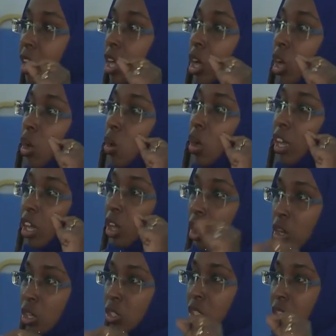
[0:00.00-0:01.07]
in the
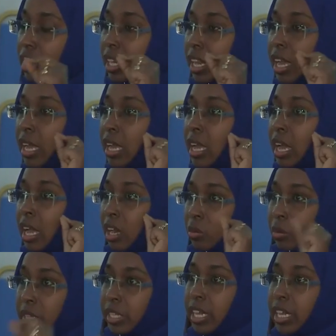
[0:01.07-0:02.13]
political arena,
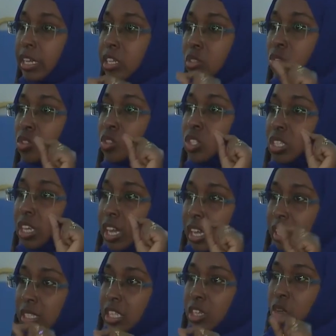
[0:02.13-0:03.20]
particularly their
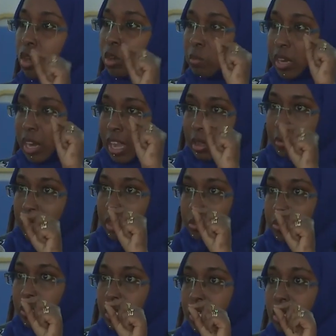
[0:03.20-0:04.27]
representation and
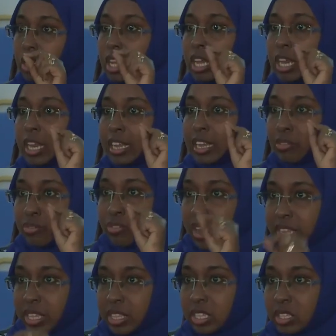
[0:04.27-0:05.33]
inclusion in all
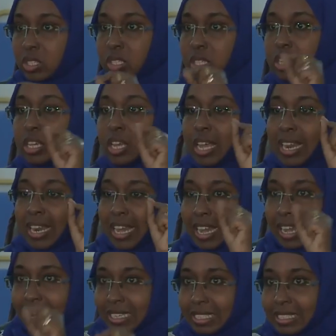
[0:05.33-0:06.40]
levels of
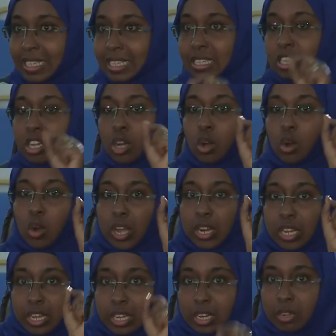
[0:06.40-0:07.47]
government, as well as